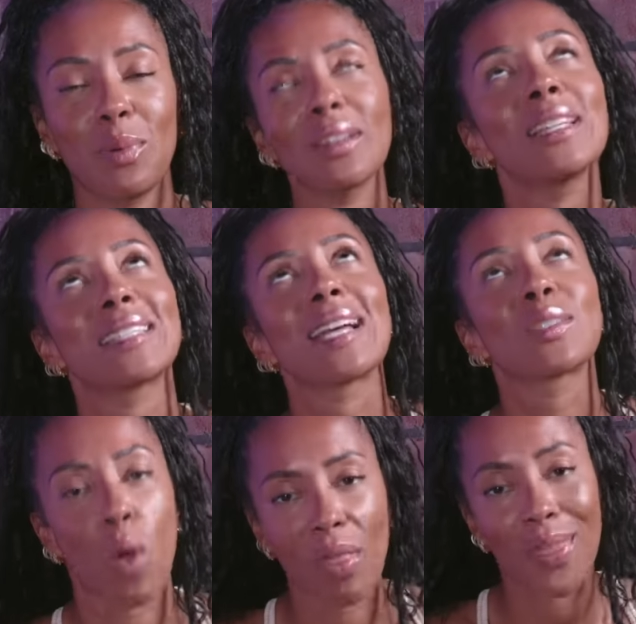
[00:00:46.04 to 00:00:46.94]
Well, at least
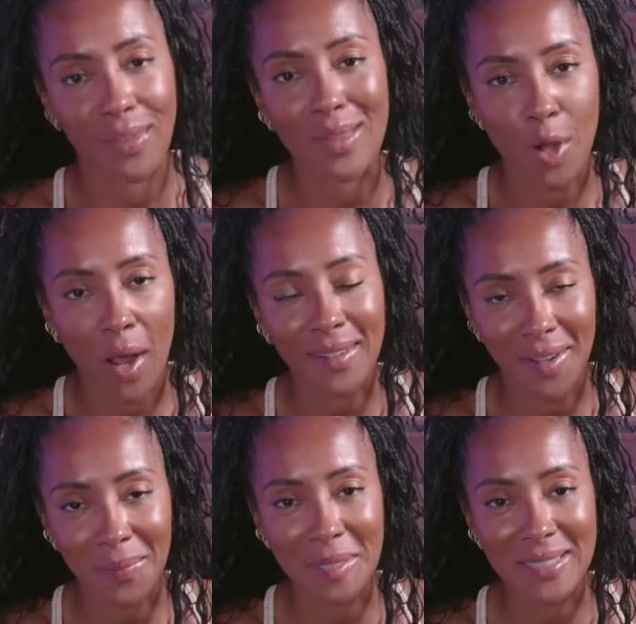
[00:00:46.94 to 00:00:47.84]
that's one thing they've got in
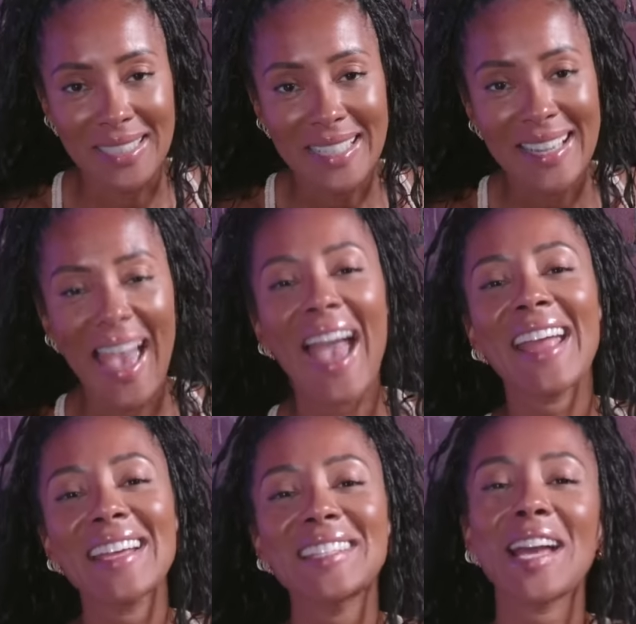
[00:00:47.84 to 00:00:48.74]
common.
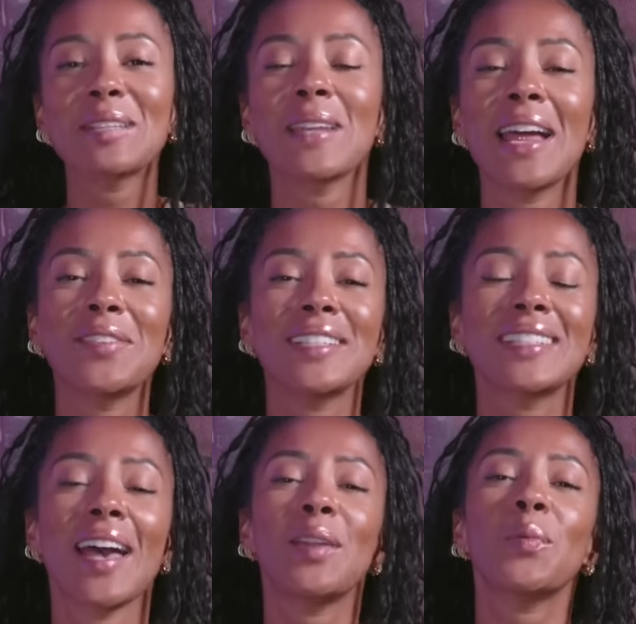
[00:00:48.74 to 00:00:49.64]
Hey, it's Yasmin
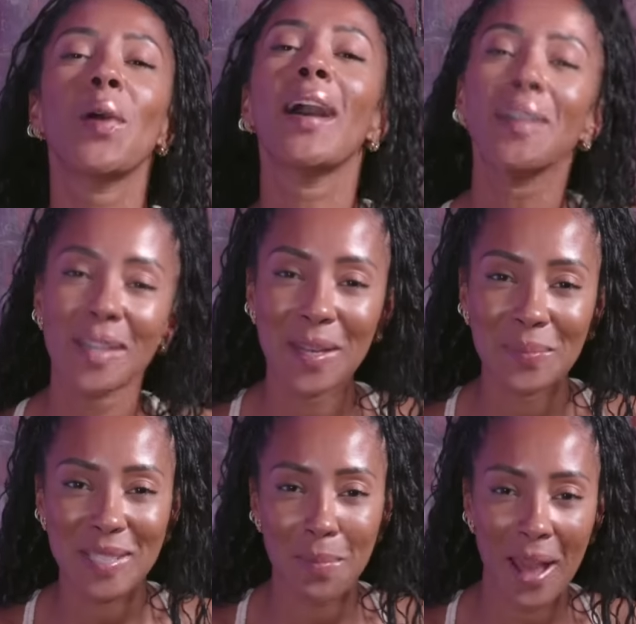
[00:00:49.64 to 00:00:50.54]
Evans, and
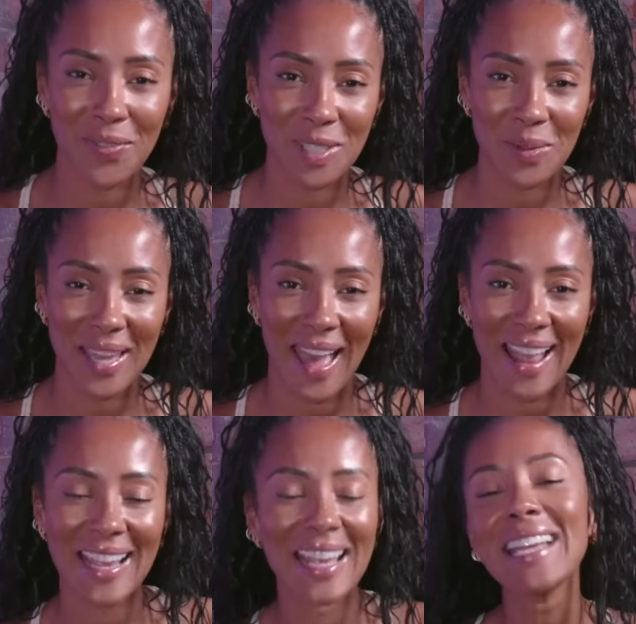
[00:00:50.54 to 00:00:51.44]
welcome to MAFS
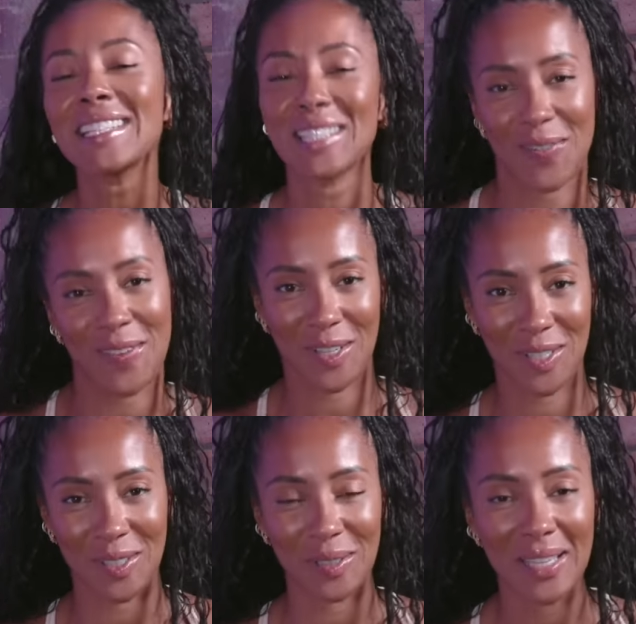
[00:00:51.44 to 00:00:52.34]
UK. It's
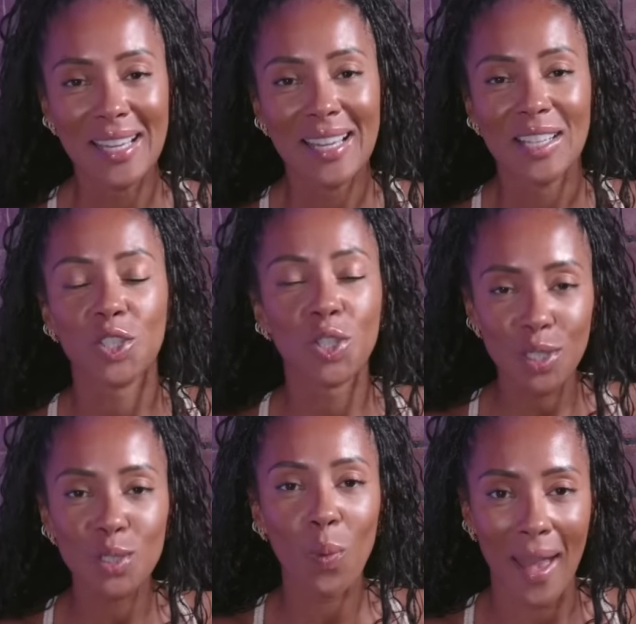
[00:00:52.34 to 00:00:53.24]
official.
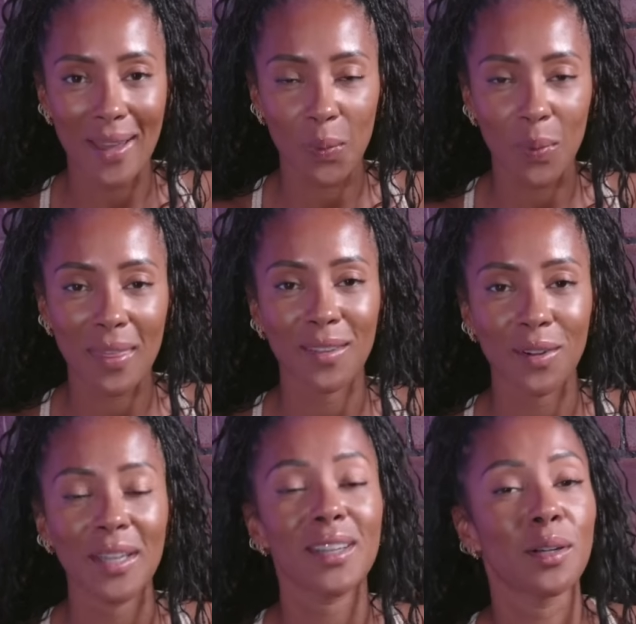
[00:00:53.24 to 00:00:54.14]
Just when we
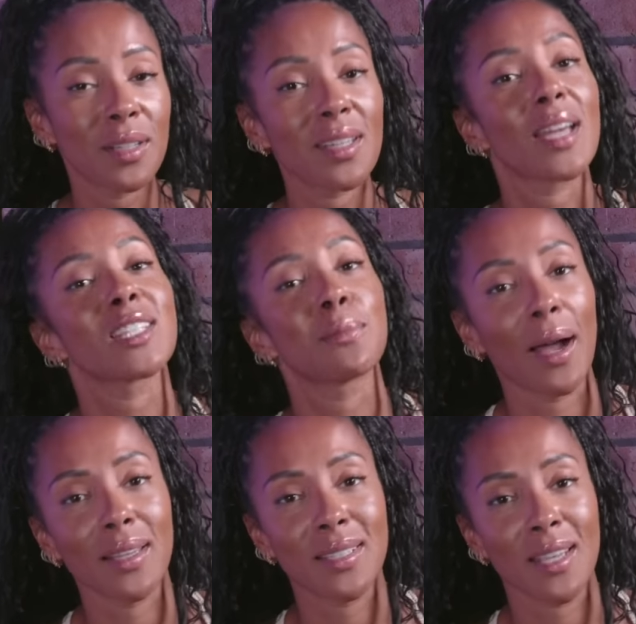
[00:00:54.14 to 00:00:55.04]
thought it couldn't get
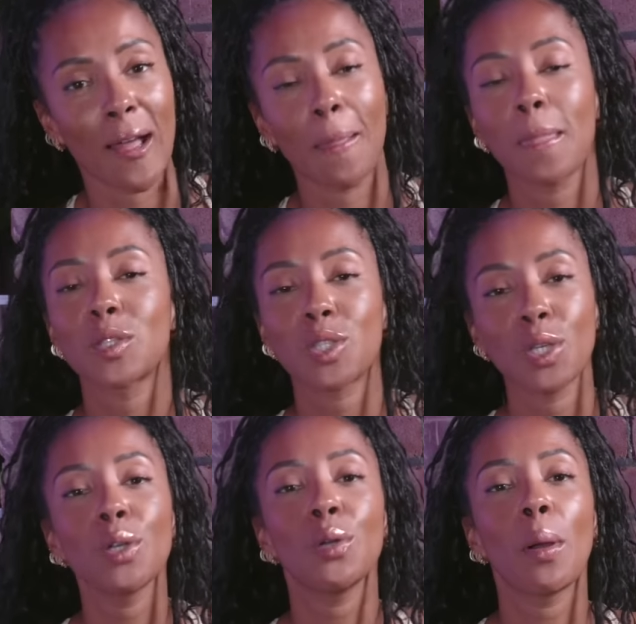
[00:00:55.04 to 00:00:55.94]
spicier,
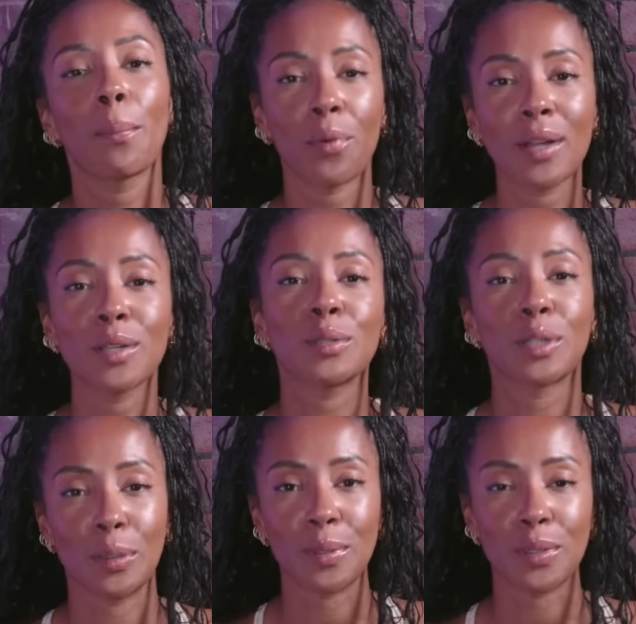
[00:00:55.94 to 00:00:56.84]
Two brand new
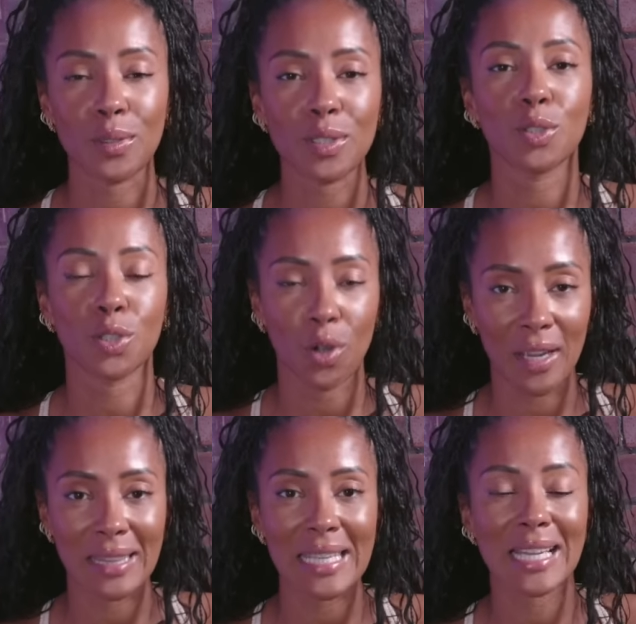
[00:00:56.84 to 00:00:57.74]
couples
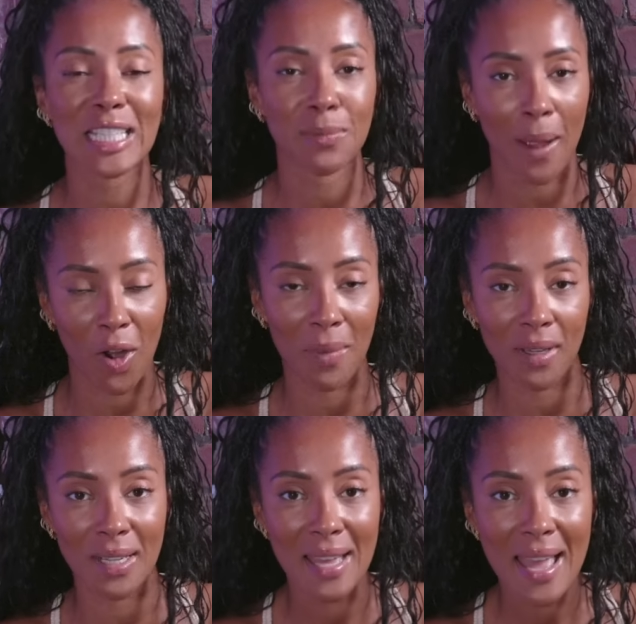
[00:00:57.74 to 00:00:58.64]
join the
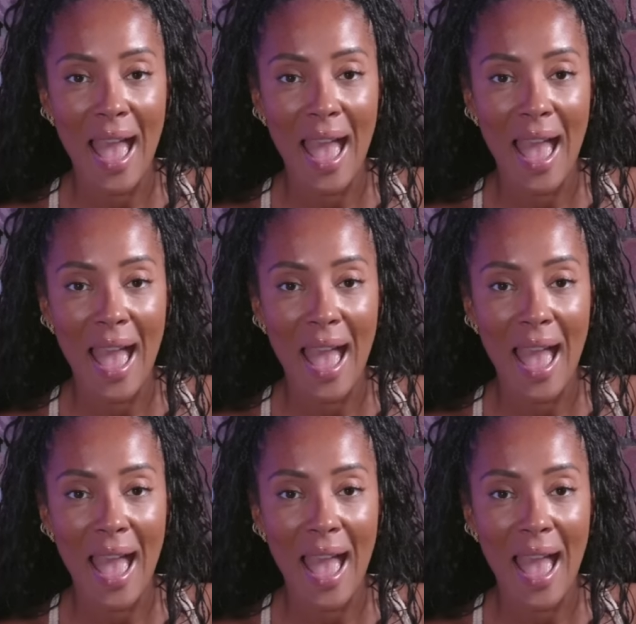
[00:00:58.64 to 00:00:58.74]
experiment.